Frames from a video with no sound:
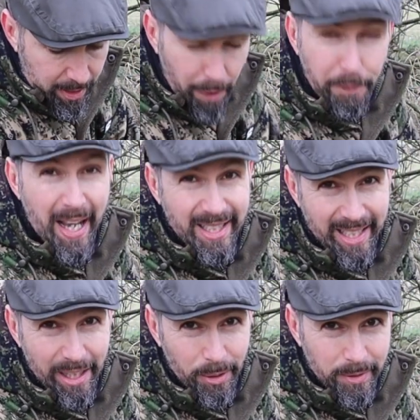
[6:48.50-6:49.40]
a fire
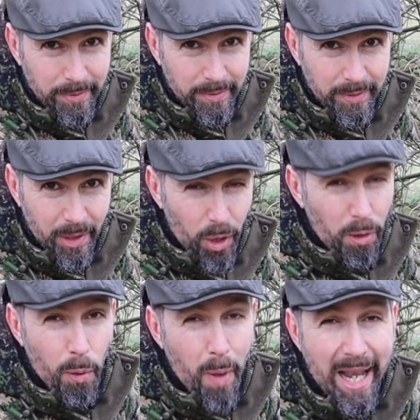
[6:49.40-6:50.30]
steel,
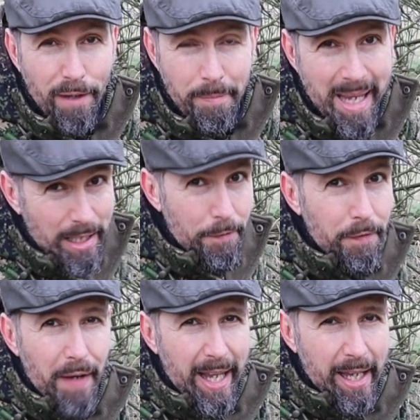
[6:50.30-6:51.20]
or a way of making
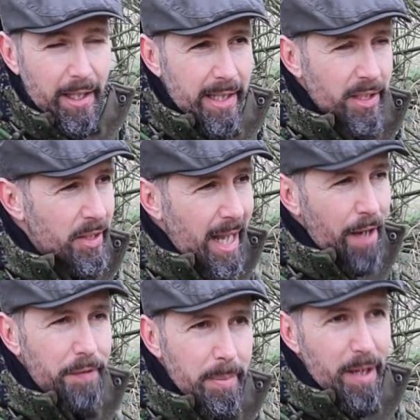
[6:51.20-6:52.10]
fire. It doesn't
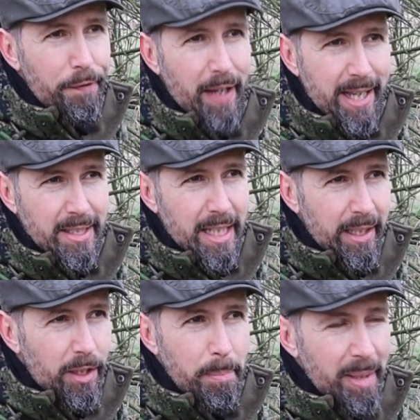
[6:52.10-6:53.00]
have to be a fire steel,
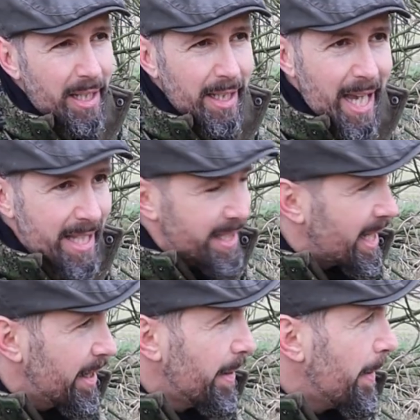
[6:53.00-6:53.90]
it could be a
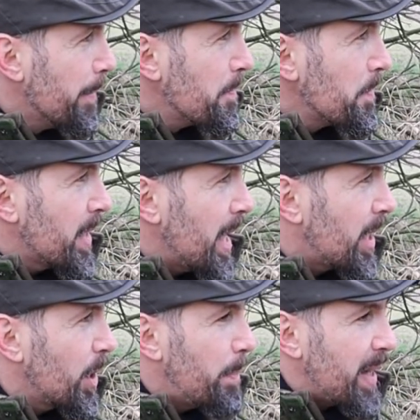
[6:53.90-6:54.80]
lighter, it
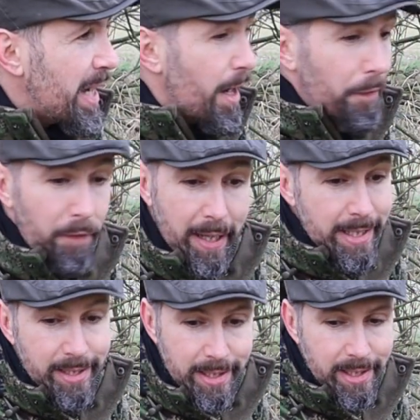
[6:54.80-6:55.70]
could be a
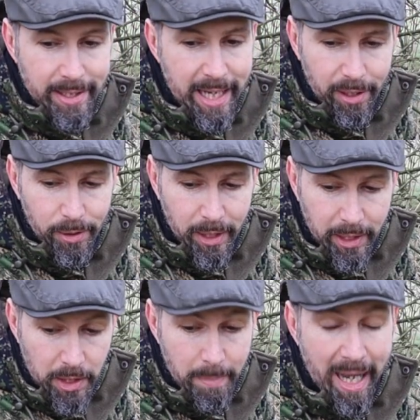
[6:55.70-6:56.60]
flint and steel.
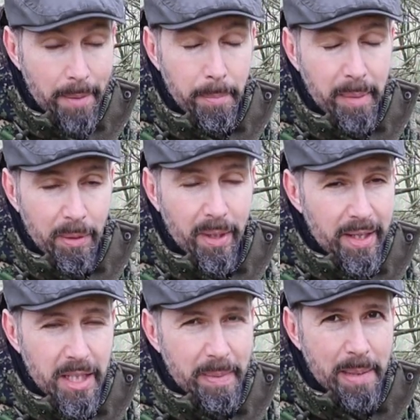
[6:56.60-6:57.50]
You might be one of
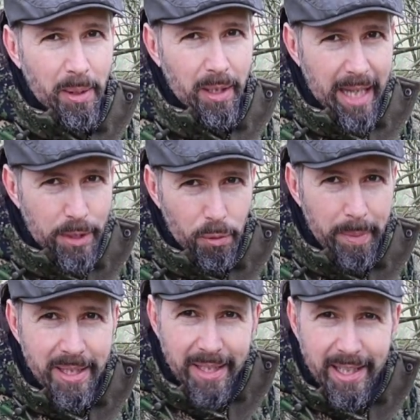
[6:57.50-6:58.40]
these people that likes
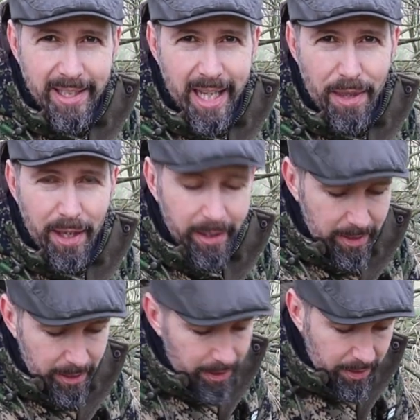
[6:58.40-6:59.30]
rubbing sticks together.
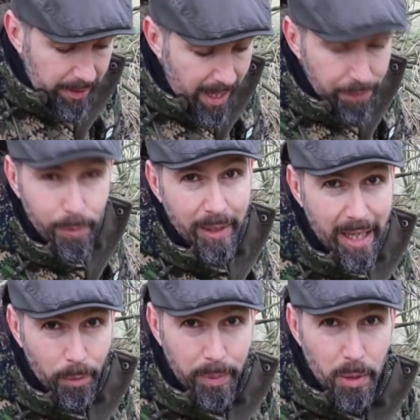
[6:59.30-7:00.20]
The knife will
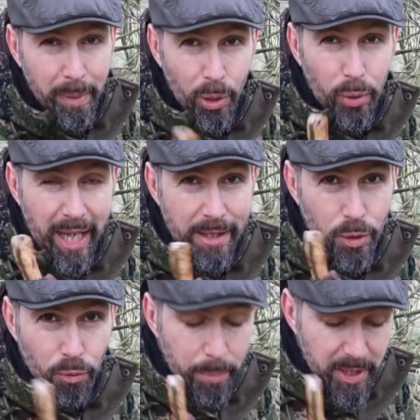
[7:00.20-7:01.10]
help you build that,
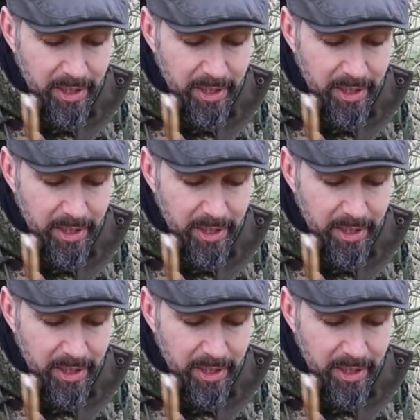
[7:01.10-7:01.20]
to rub your